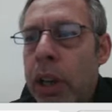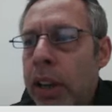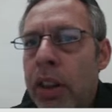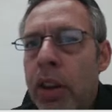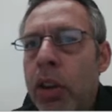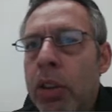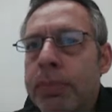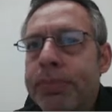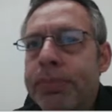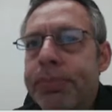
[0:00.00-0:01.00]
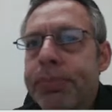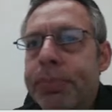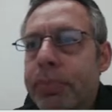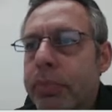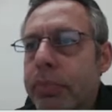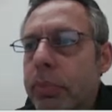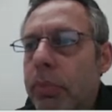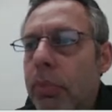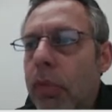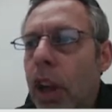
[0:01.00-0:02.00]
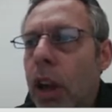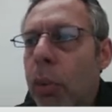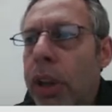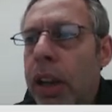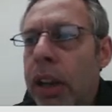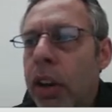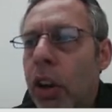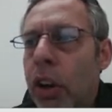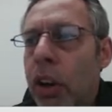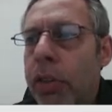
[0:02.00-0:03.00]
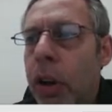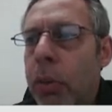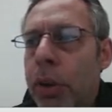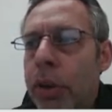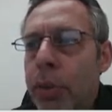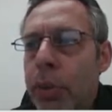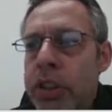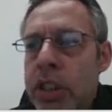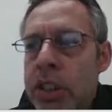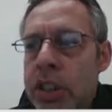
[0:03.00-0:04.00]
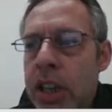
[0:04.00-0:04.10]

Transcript: in the hall, and we can add an on-off output, which is